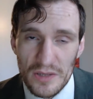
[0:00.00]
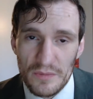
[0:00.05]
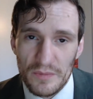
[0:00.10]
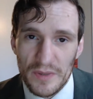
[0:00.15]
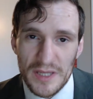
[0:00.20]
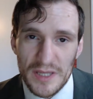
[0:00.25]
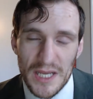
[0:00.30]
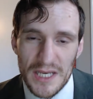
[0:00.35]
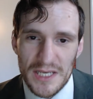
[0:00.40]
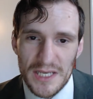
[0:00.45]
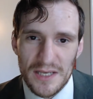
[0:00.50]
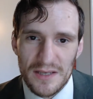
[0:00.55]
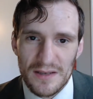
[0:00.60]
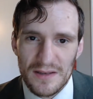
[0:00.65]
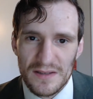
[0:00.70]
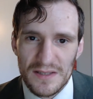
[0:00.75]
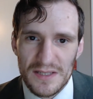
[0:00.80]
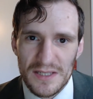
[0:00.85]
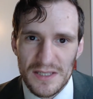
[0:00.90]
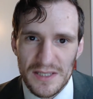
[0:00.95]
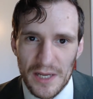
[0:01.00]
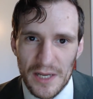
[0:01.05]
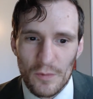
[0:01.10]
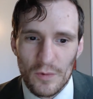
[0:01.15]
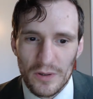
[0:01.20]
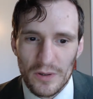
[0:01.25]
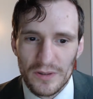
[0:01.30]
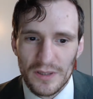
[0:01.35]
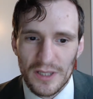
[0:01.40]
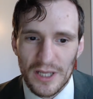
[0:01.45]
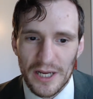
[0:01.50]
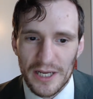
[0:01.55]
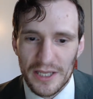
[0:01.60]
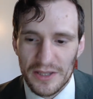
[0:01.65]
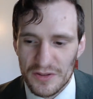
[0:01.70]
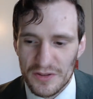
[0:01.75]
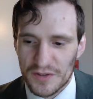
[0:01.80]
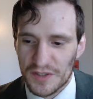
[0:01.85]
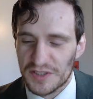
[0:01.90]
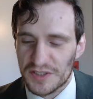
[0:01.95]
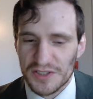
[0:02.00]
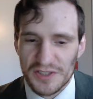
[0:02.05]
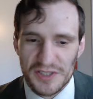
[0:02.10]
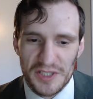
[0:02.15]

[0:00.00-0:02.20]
but they weren't like, this is